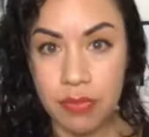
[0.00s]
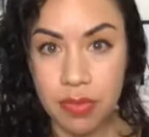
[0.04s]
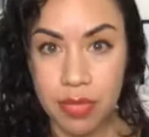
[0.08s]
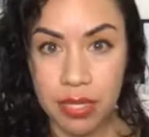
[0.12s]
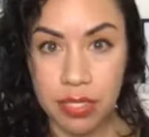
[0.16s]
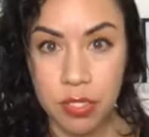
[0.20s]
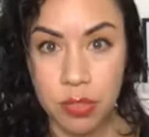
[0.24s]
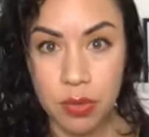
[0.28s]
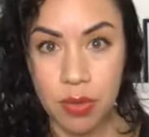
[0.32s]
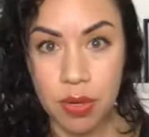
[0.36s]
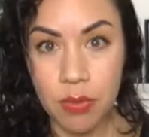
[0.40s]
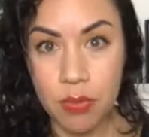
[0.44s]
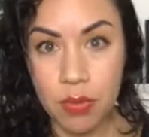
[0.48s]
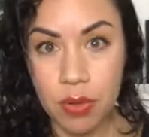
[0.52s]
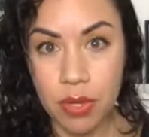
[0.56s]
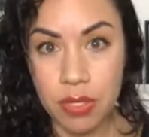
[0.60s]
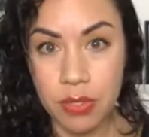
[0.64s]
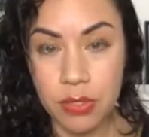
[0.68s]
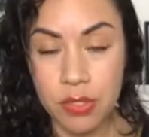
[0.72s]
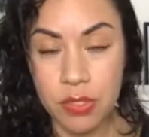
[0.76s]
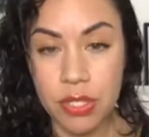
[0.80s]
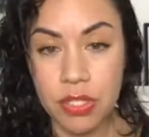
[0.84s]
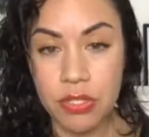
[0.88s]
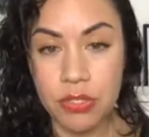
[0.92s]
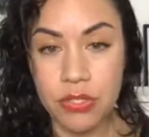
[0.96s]
That's what I want you
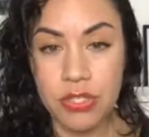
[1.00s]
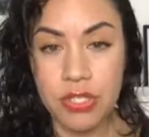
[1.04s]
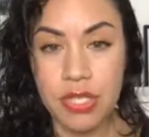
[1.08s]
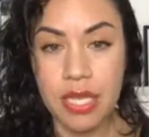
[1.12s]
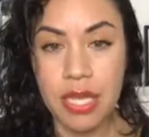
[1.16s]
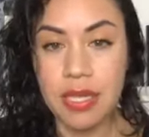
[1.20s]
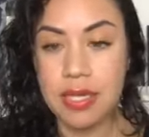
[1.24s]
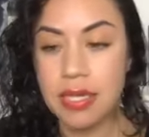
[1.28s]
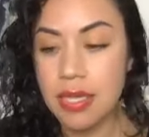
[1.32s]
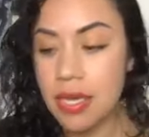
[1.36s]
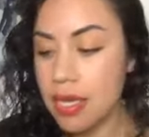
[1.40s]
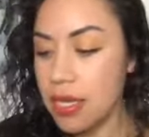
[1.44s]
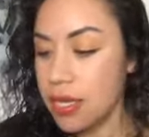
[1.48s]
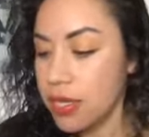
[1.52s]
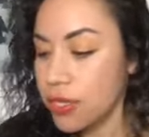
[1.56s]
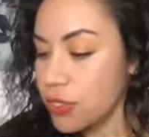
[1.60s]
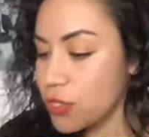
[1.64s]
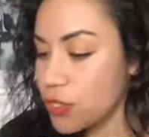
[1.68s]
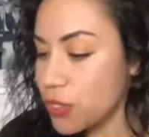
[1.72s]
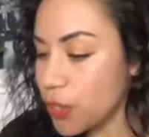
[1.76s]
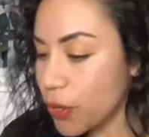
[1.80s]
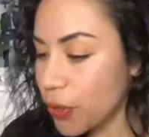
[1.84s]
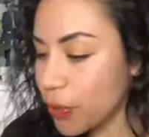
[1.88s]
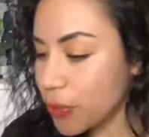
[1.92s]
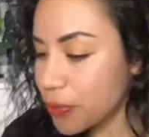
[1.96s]
to understand.
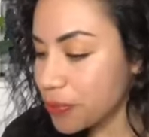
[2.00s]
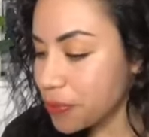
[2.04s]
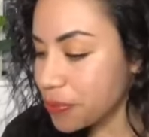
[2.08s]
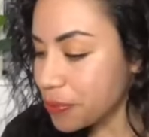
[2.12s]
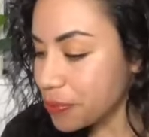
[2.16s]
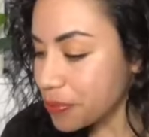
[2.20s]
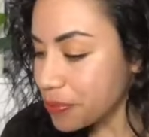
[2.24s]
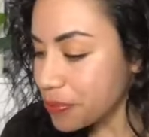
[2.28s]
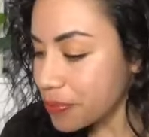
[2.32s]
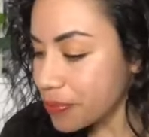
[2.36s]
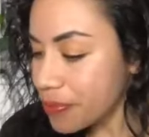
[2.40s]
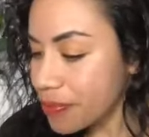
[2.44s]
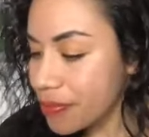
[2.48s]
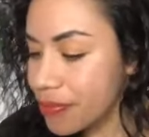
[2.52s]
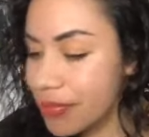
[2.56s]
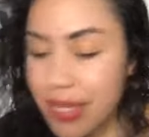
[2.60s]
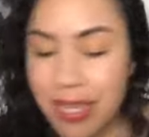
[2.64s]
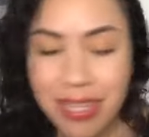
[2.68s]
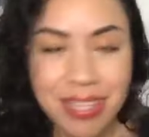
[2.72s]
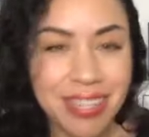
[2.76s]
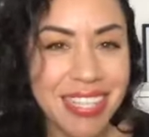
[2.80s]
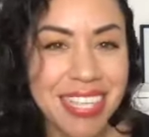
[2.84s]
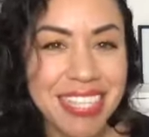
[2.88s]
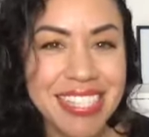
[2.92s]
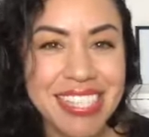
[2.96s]
So
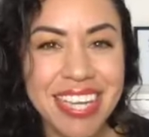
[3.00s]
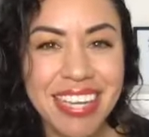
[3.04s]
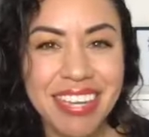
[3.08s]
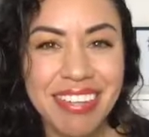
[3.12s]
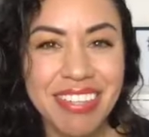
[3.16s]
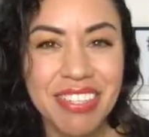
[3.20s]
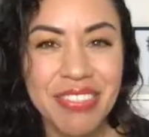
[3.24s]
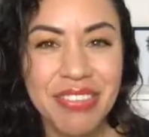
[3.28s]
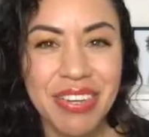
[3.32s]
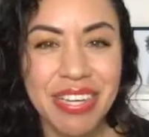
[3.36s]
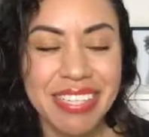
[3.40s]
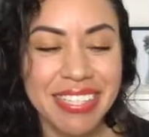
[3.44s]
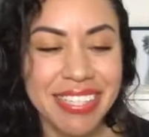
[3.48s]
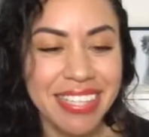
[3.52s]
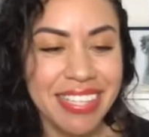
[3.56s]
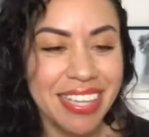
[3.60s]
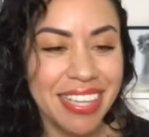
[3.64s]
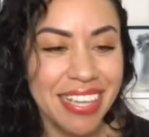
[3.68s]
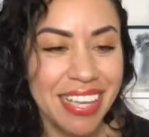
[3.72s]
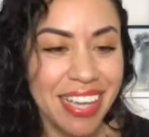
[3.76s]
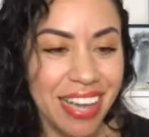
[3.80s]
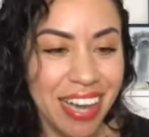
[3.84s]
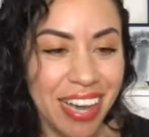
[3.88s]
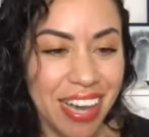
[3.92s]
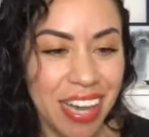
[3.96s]
let's get into it.
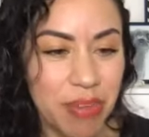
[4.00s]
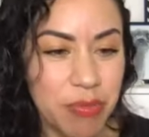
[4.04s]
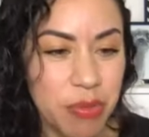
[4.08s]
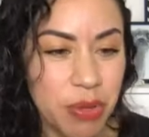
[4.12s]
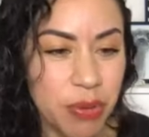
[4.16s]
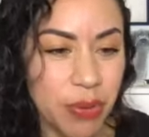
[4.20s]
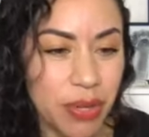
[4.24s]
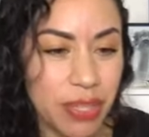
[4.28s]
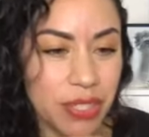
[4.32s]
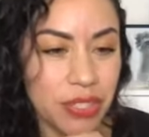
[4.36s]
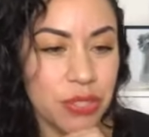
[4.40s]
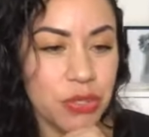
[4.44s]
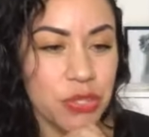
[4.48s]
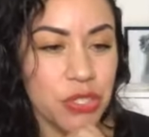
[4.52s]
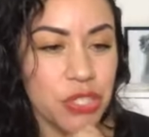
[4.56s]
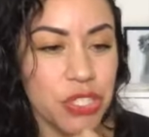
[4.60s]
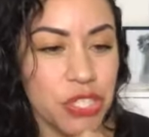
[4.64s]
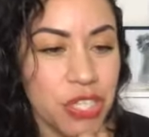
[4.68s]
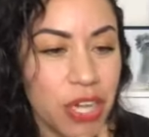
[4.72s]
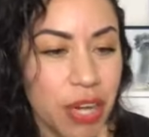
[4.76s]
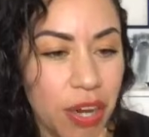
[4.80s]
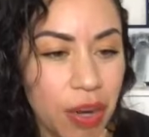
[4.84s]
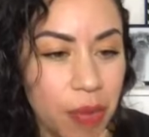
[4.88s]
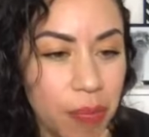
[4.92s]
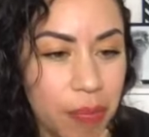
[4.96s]
I'm going to
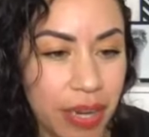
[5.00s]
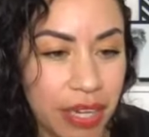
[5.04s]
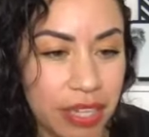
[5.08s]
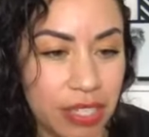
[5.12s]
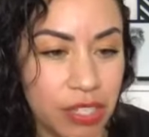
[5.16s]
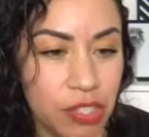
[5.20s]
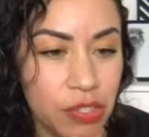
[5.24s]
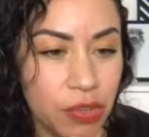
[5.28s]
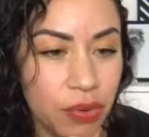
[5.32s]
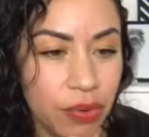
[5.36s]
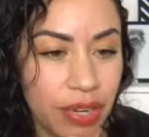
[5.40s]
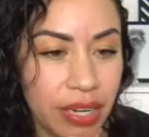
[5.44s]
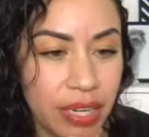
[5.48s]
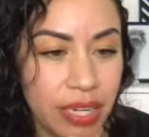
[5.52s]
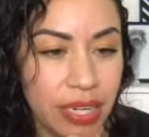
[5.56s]
share my screen